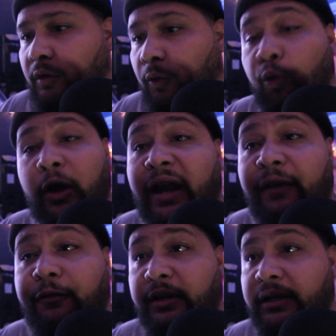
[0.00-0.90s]

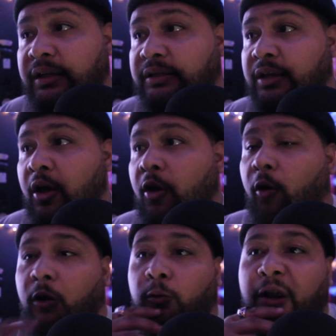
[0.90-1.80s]
whatever it is,
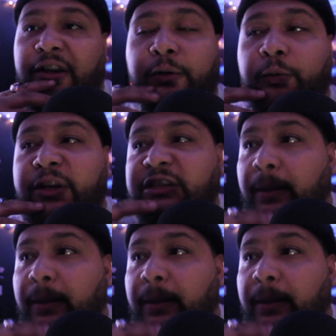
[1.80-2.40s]
or running the risk